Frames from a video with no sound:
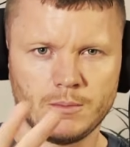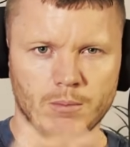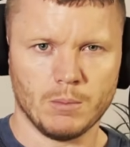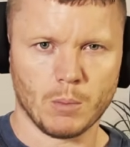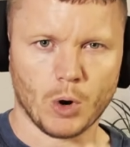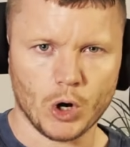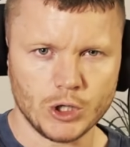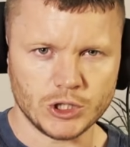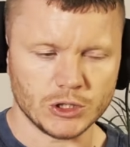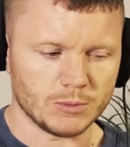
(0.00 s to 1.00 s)

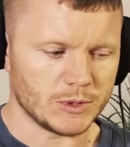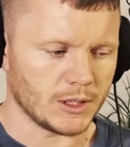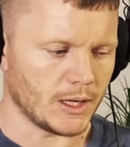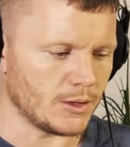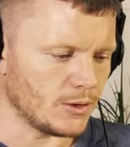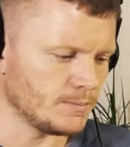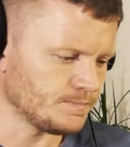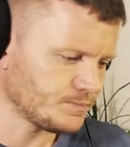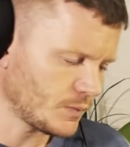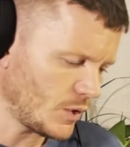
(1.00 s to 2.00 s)
merging them together,
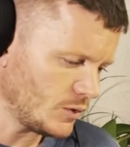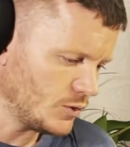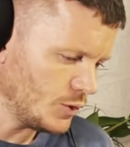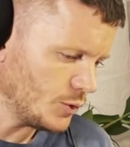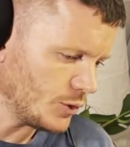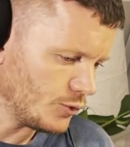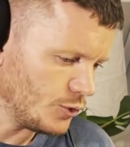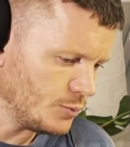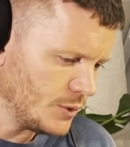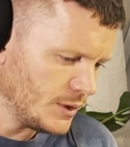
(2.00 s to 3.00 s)
and Two in a
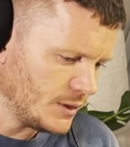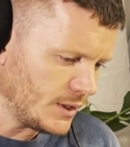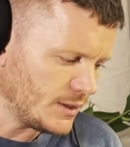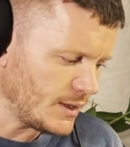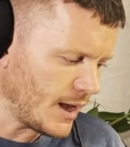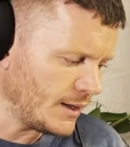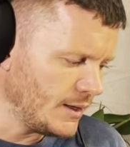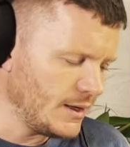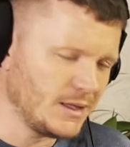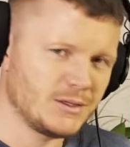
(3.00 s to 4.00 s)
Room did that.
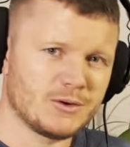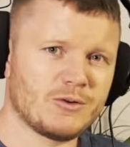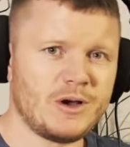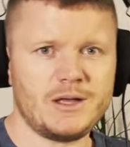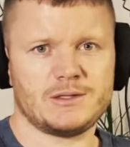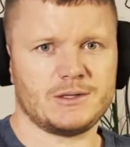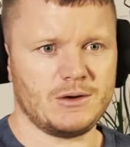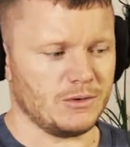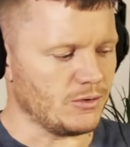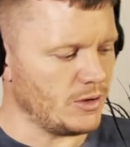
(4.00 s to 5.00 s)
It's a great
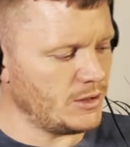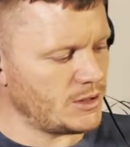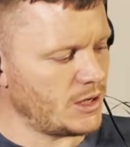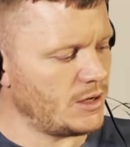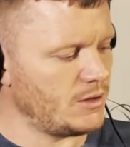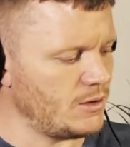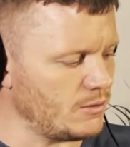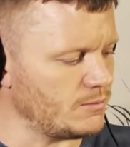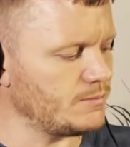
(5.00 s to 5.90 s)
sound, right? Check it out.